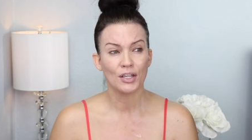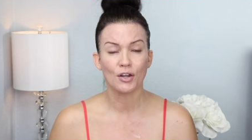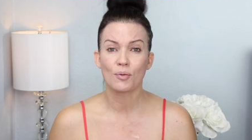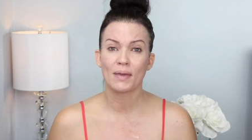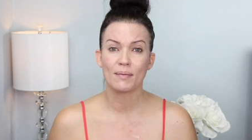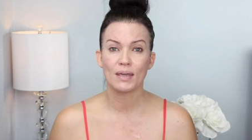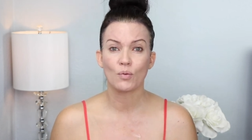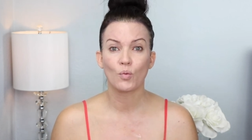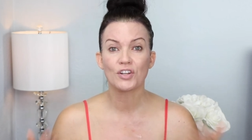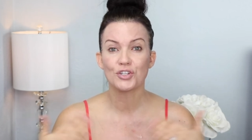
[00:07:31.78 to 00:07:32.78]
you know, maybe
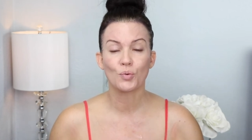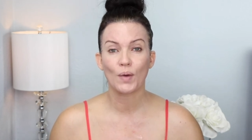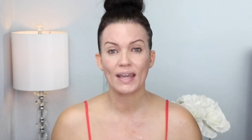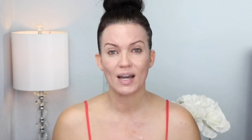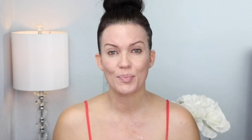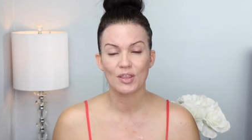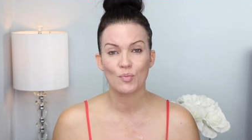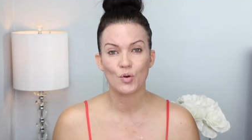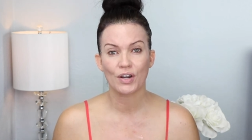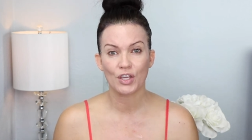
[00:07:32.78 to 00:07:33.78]
once you wake up in the
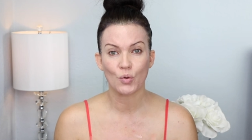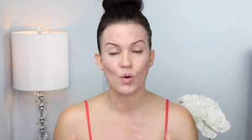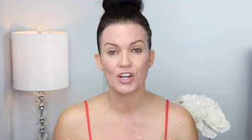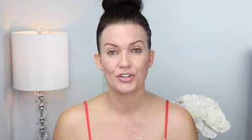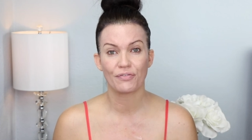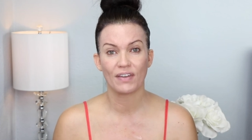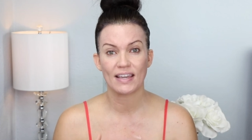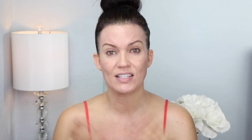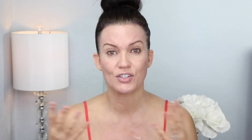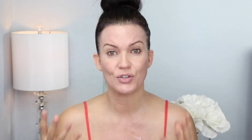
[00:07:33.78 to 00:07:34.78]
morning, you wash your
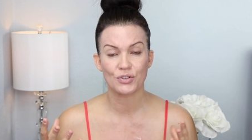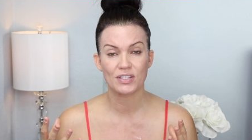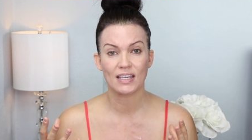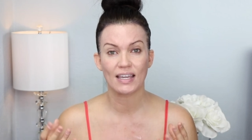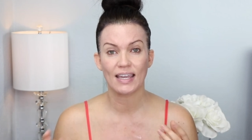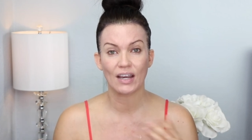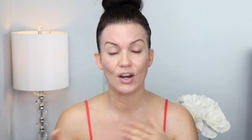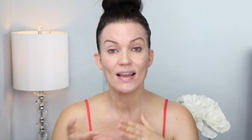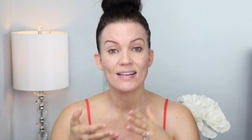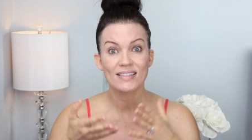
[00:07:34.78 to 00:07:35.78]
face, do your skincare,